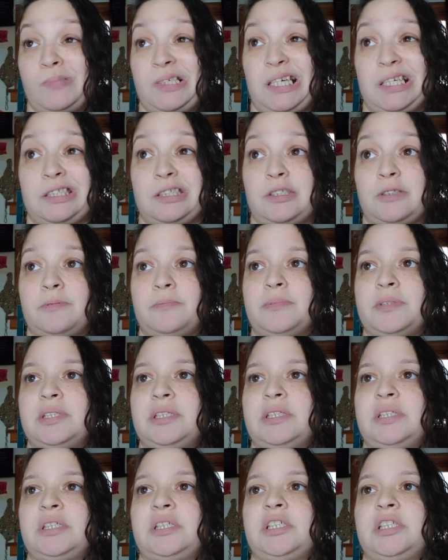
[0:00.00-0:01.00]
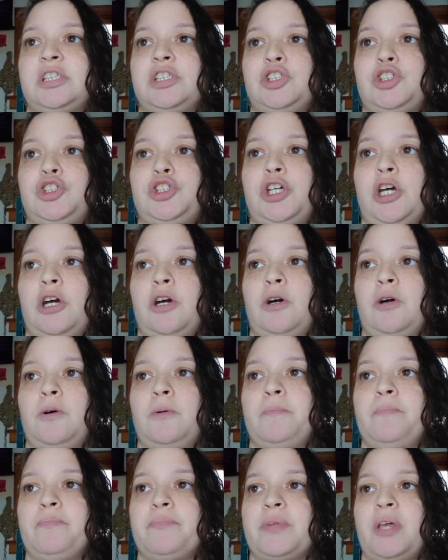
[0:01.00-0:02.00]
I do.
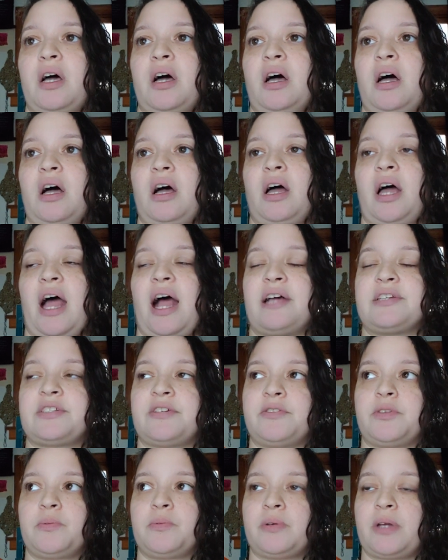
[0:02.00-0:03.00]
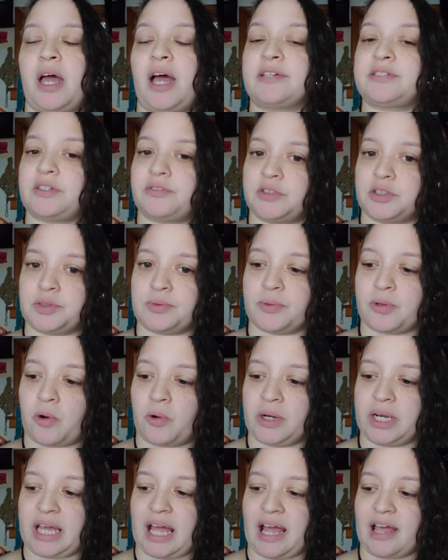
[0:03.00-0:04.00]
So as of this
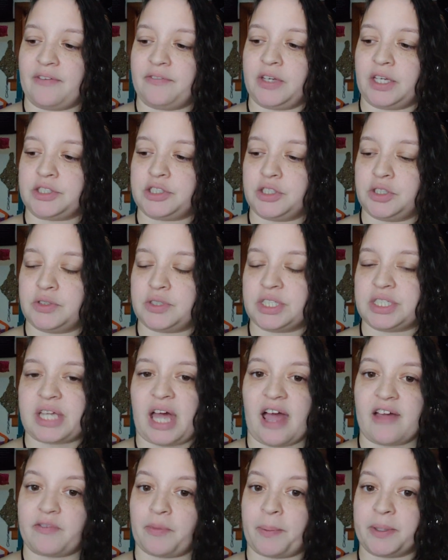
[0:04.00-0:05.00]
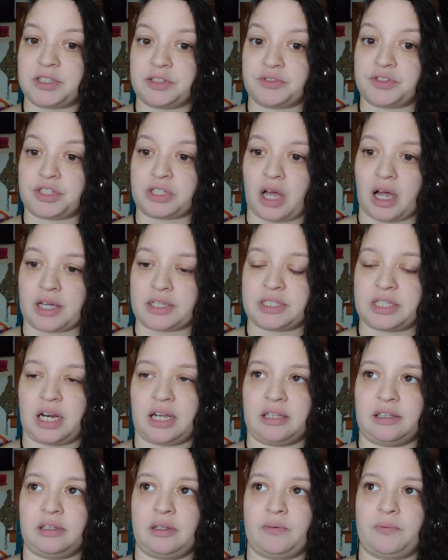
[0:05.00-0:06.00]
recording, I have yet to use this. I have a bunch of socks that
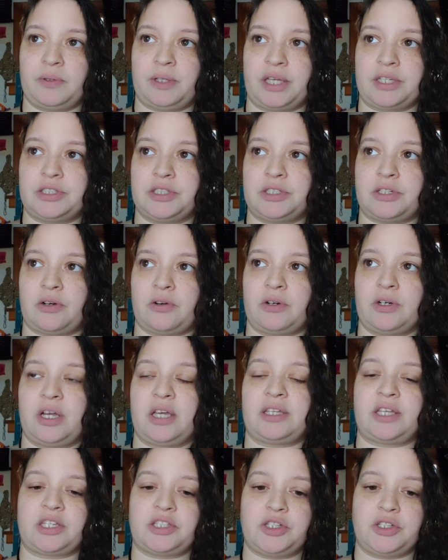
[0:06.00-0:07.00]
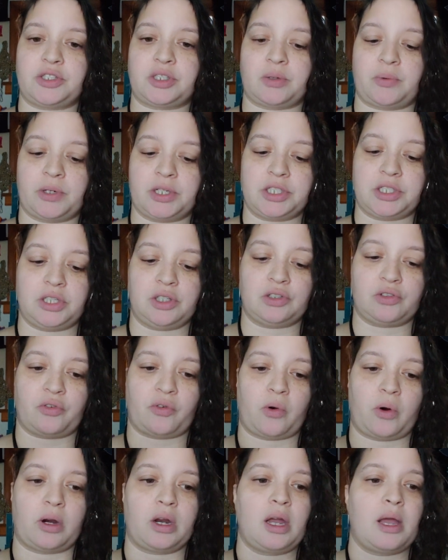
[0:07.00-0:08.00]
I would like to darn, and that's usually what it's used
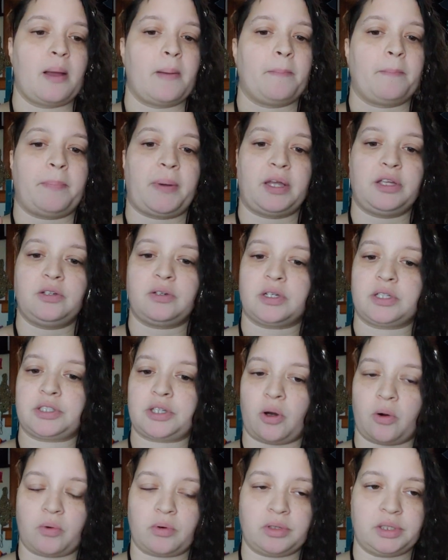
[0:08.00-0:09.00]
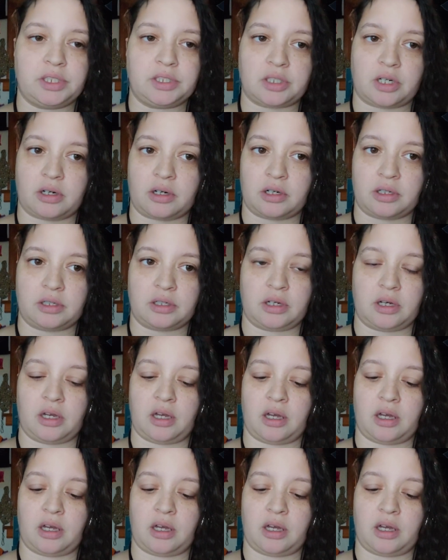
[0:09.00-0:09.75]
for. But you could totally darn